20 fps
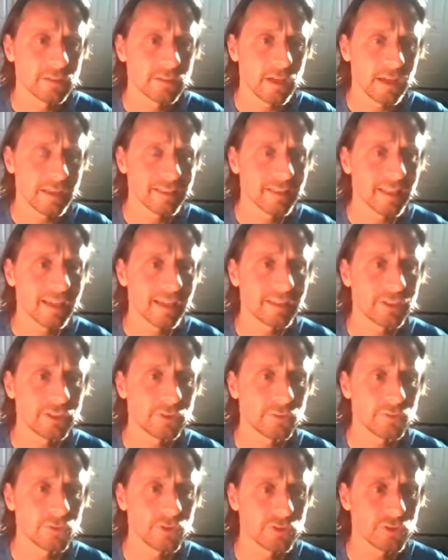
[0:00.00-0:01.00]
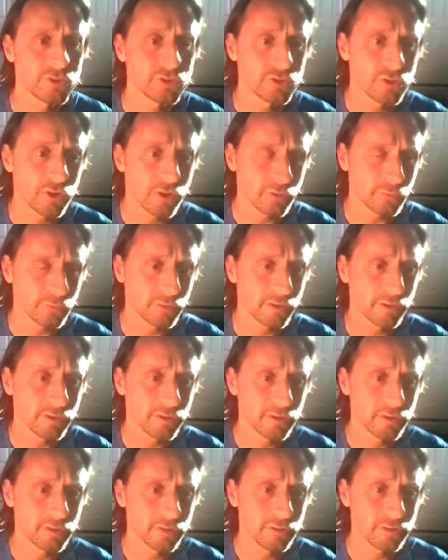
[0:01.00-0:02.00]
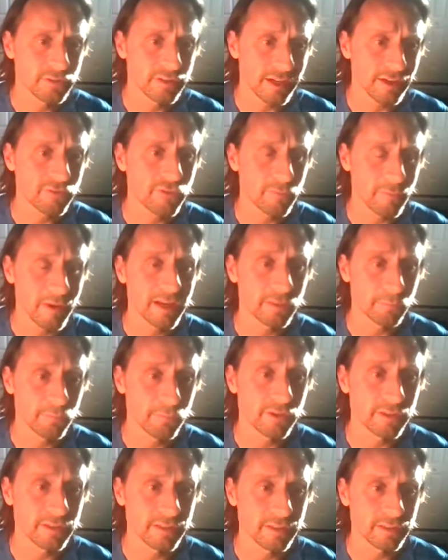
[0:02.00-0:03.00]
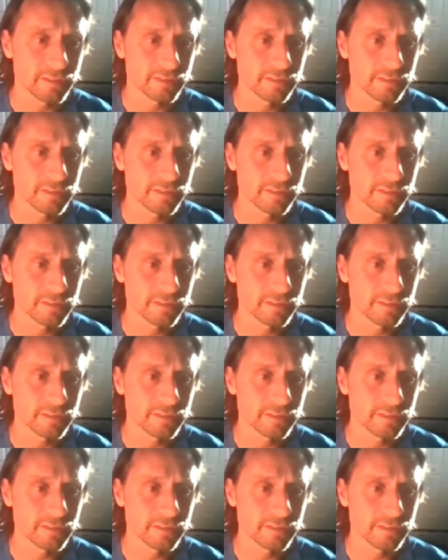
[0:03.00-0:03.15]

I'd like you to start with diaphragmatic breathing.